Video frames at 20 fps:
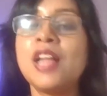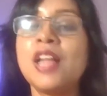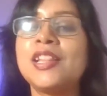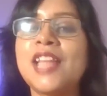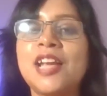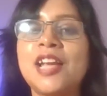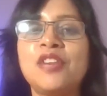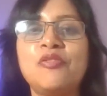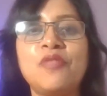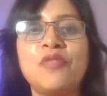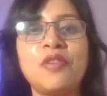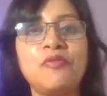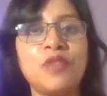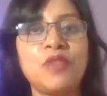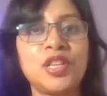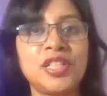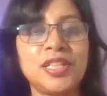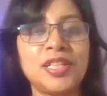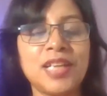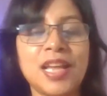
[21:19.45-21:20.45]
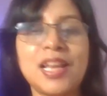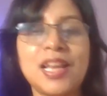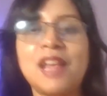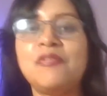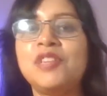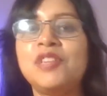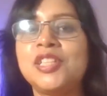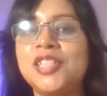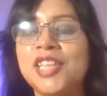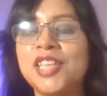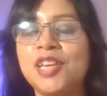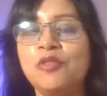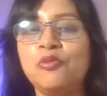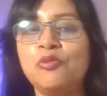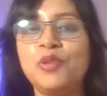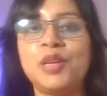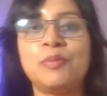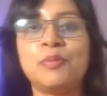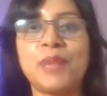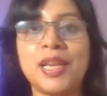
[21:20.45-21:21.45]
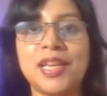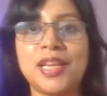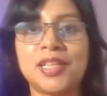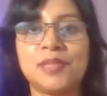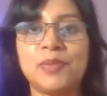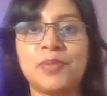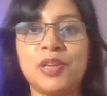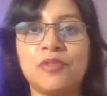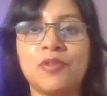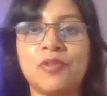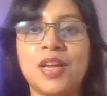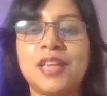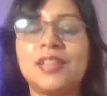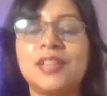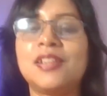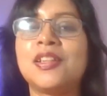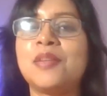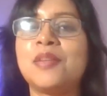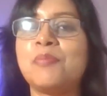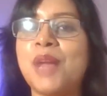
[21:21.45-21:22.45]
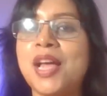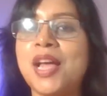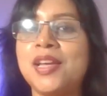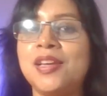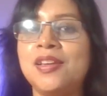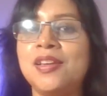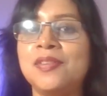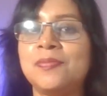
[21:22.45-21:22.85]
Thank you for watching, and I will see you in my next video. Until then, bye.